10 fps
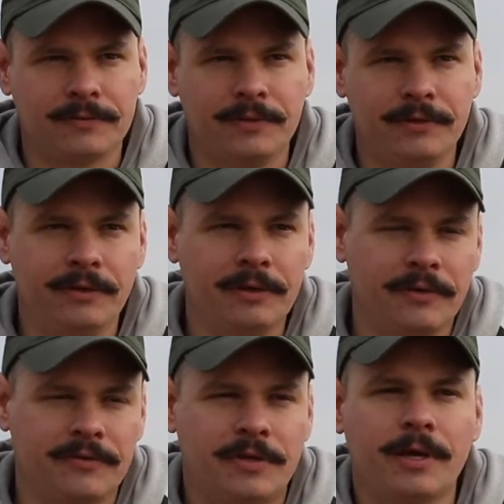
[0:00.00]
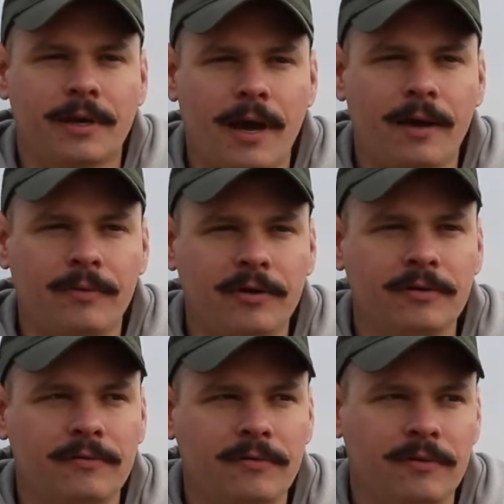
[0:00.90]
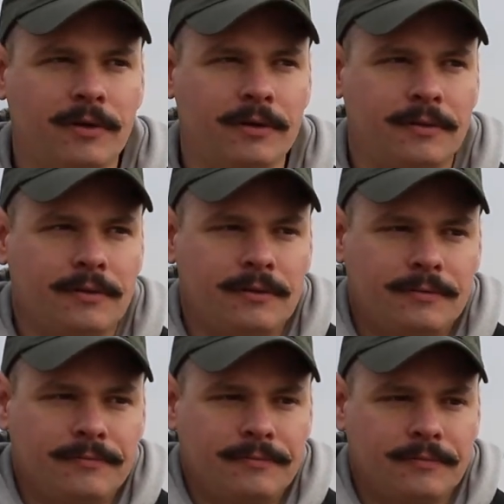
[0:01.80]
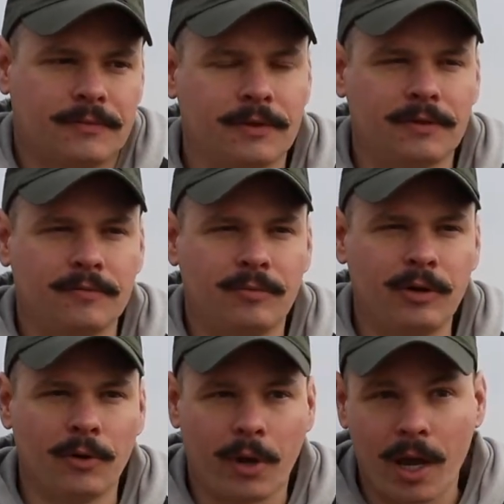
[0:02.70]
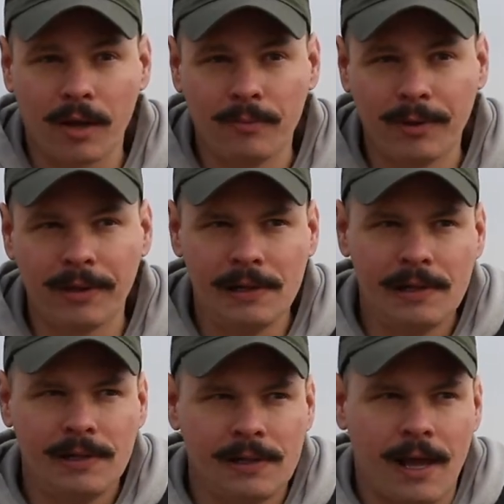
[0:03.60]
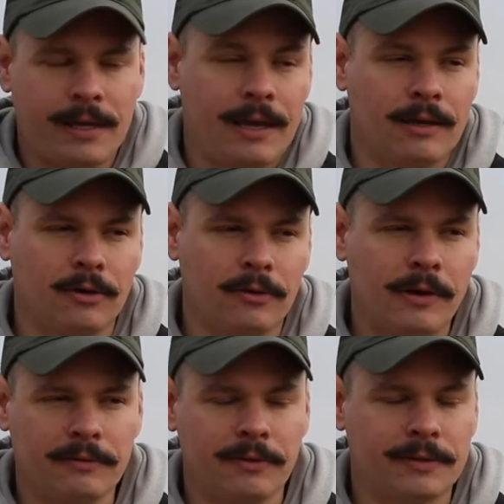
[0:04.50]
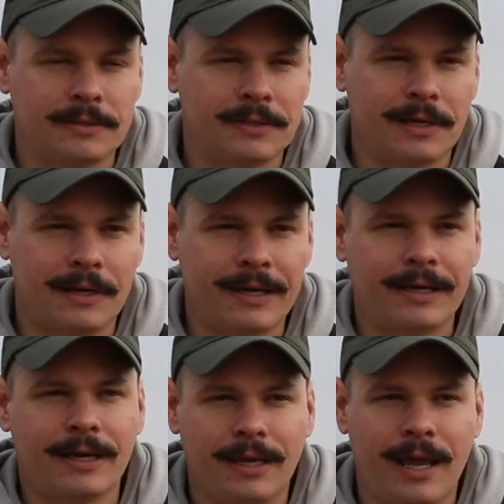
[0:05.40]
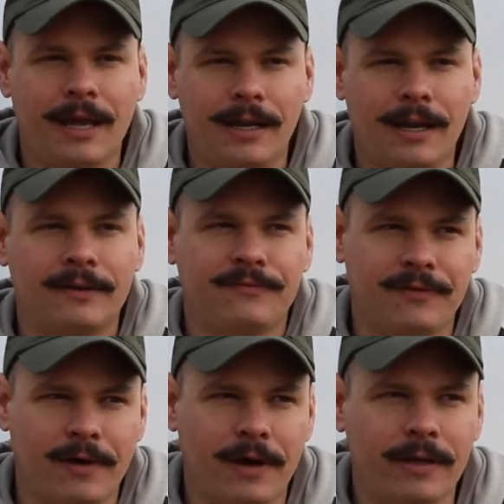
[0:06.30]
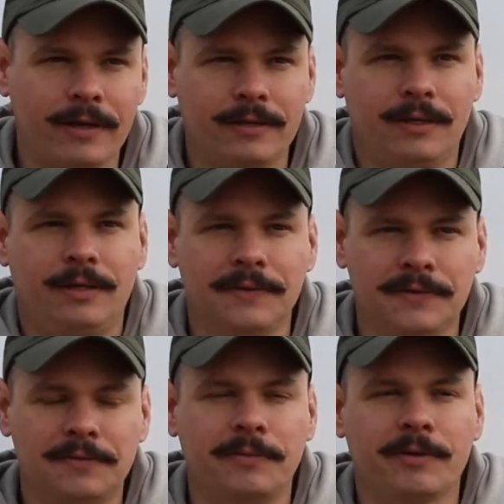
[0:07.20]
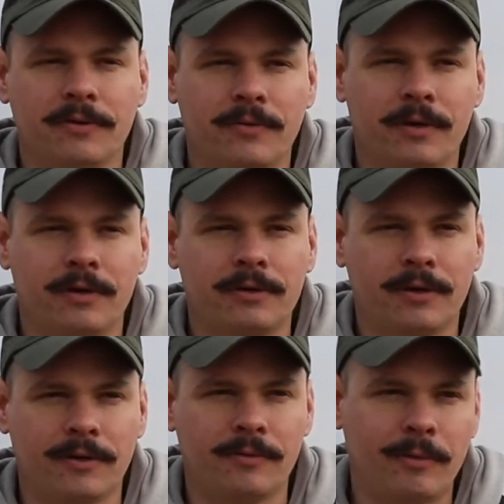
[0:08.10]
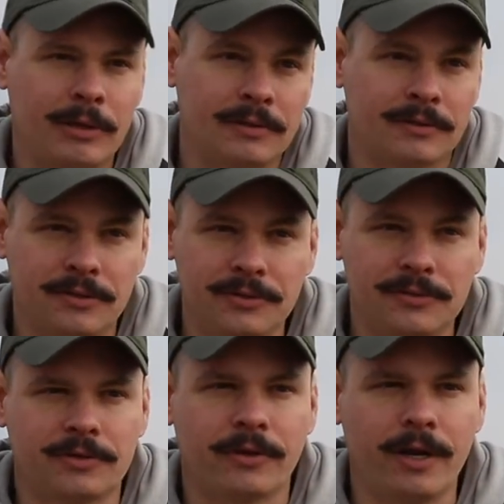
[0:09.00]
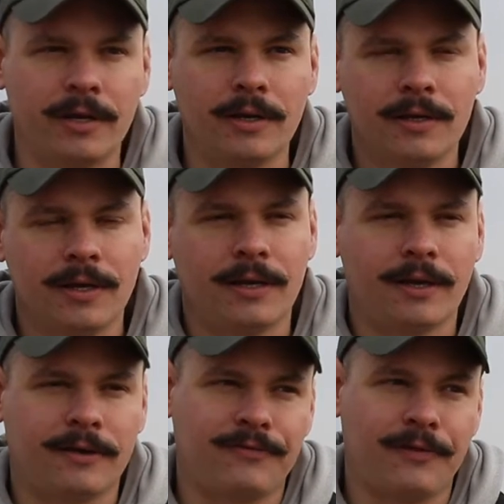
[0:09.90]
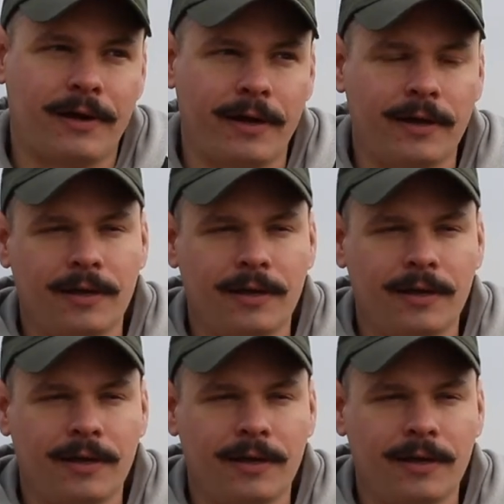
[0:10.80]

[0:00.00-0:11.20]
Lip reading: You can give or take a hobby and be okay, but I can't go away with this. I can't not fly. It kills me in the winter to go a month or two straight and not fly.